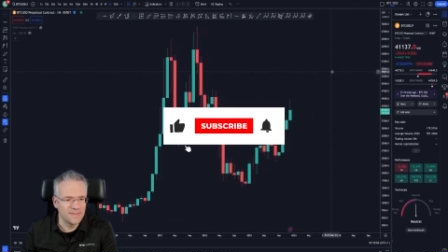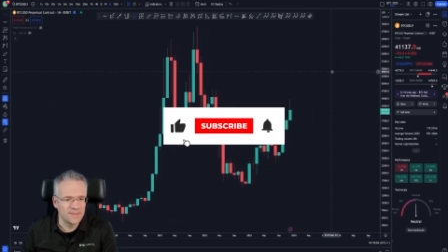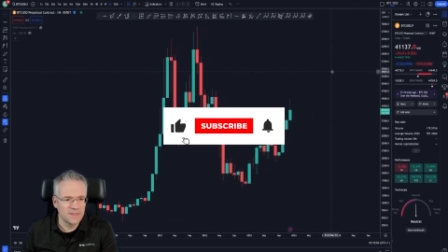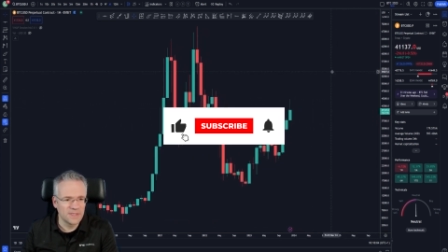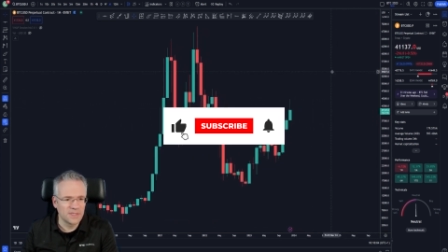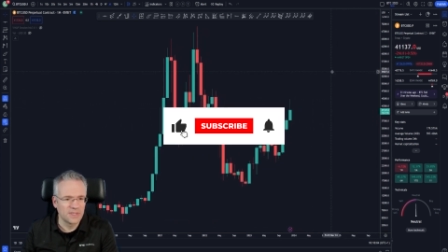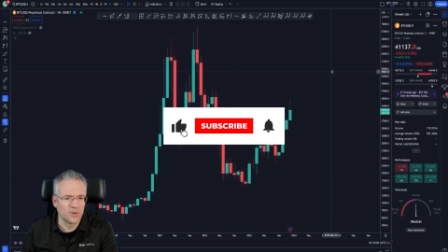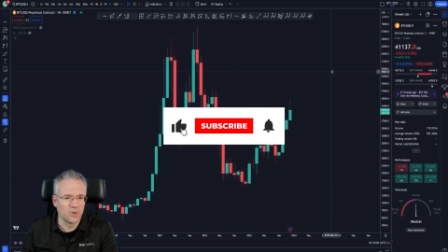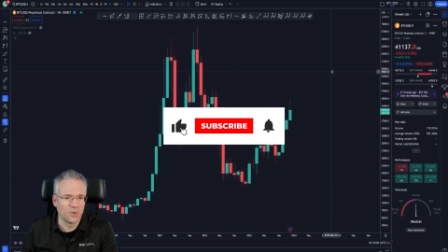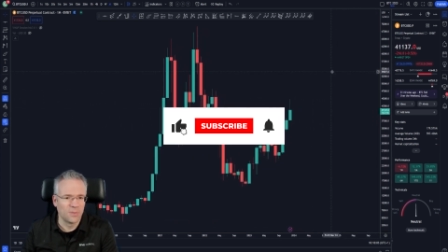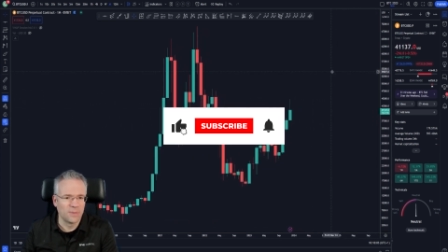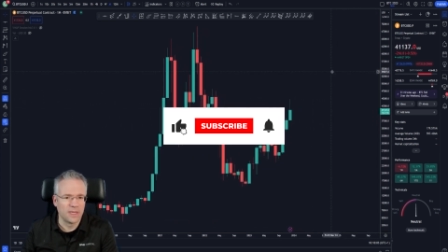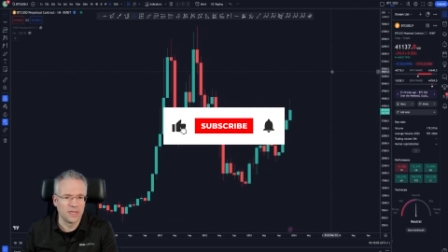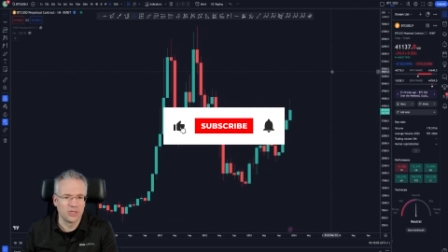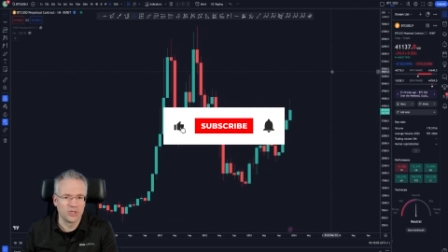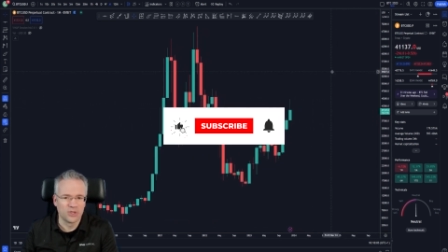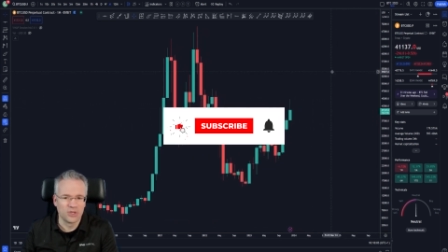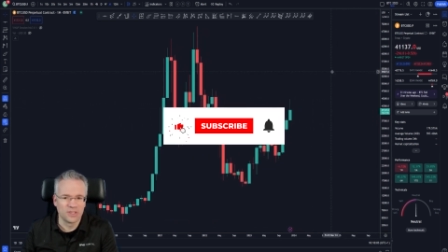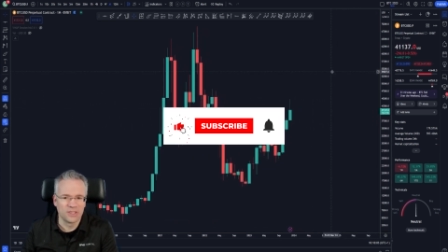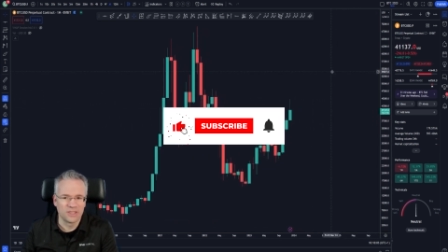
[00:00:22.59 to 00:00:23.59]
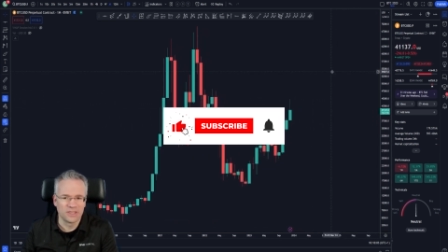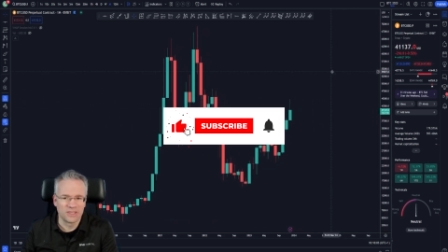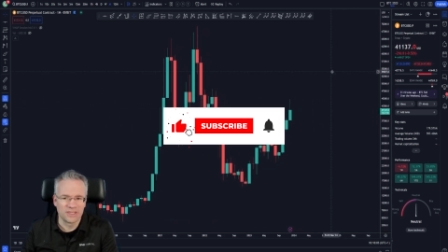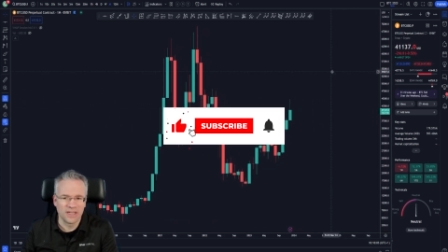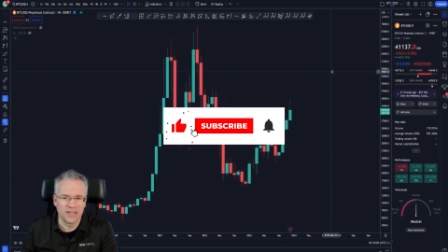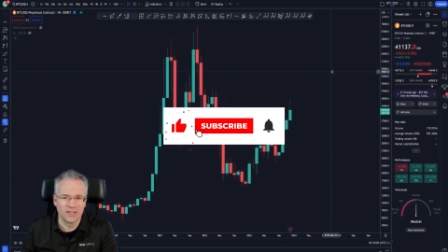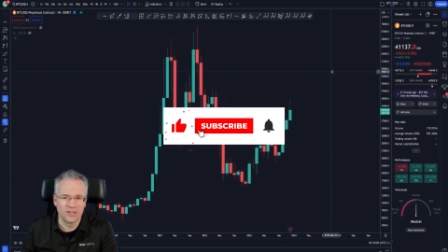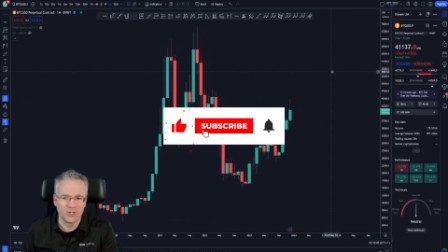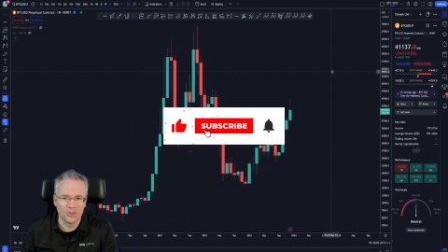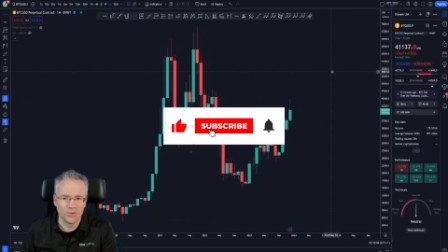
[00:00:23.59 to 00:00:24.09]
So make sure to
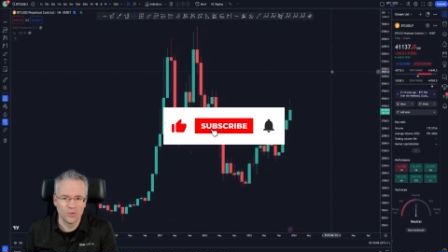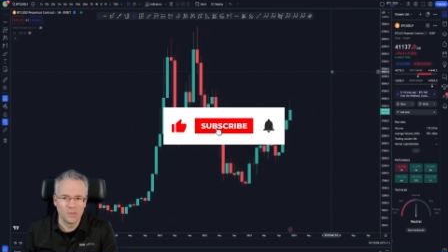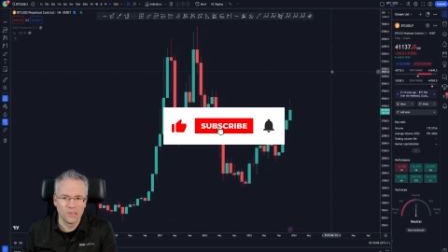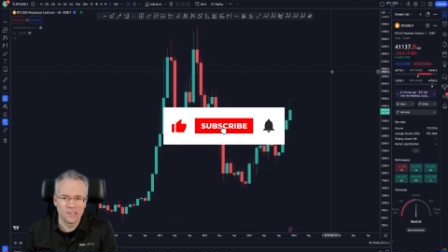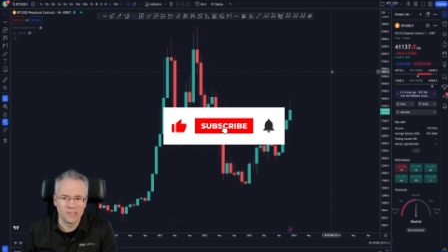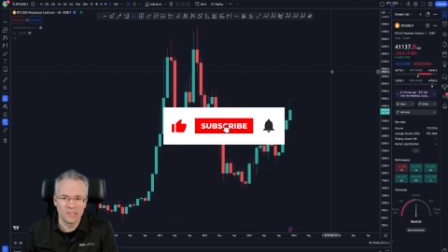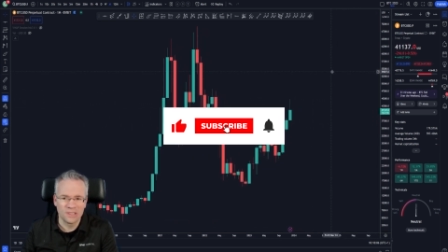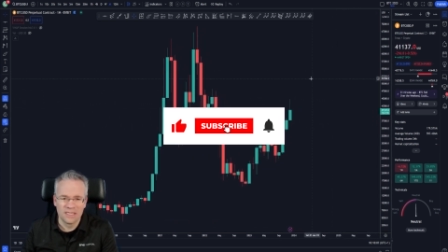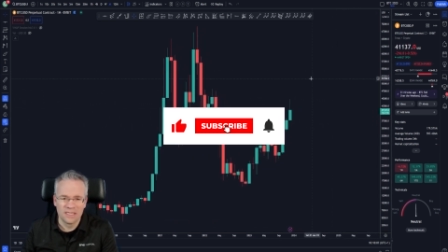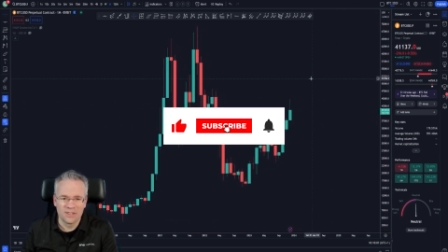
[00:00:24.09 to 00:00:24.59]
stay tuned